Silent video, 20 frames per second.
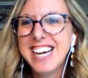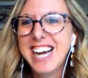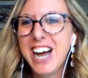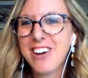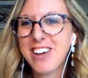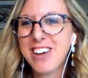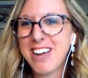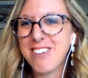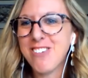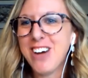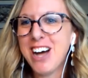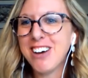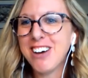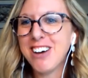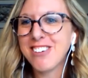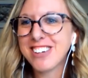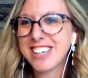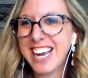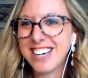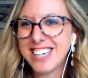Okay,
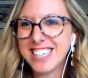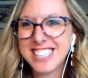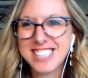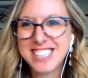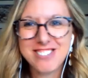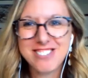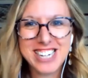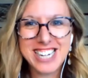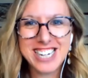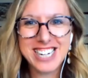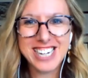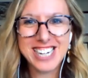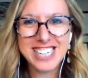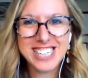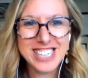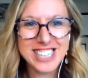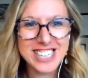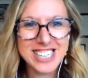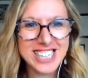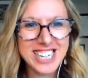while Karen's working on
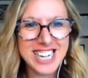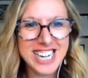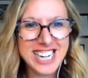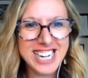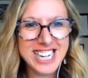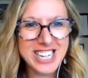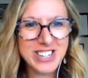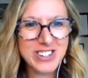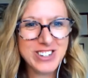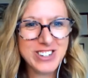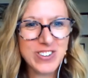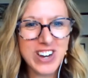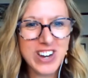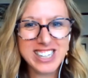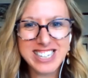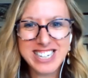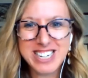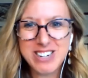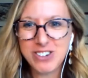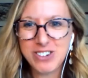her audio
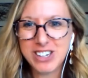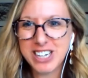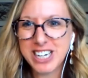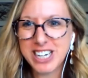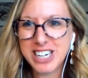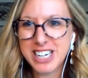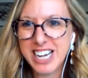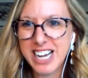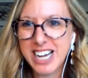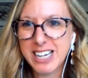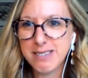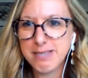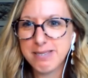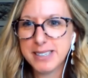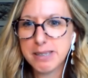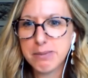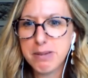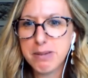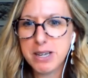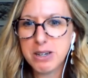quality, we're gonna
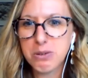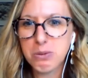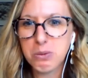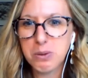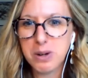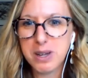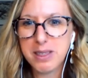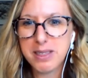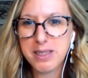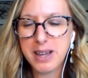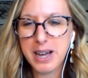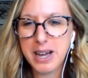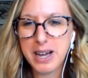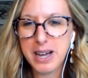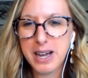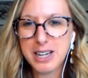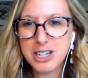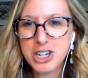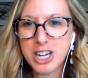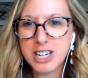speak with
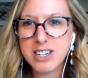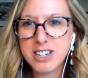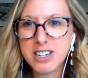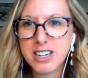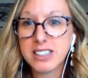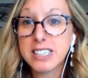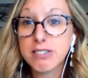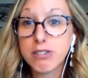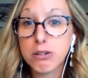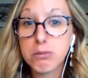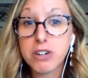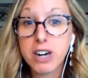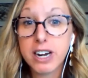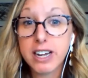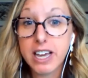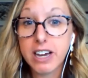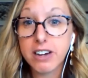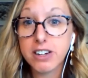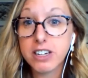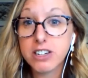John Douglas from
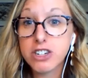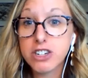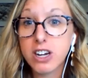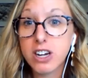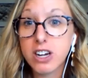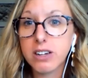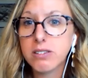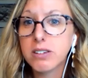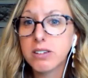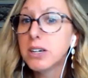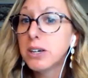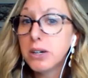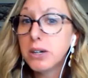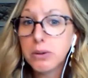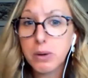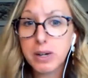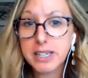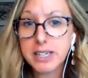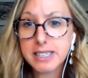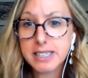Tri-County. John,
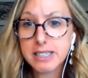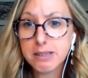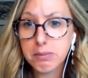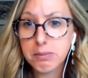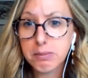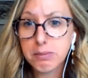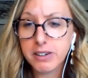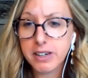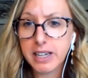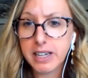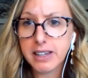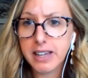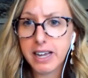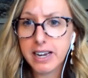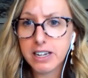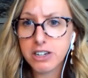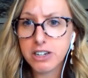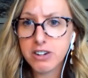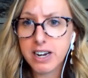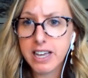what has this been looking
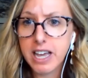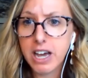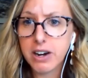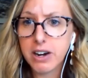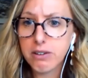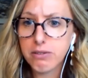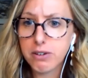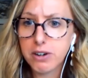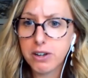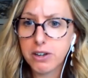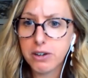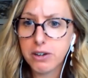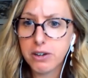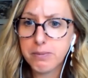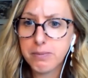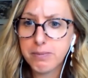like in Tri-County for you?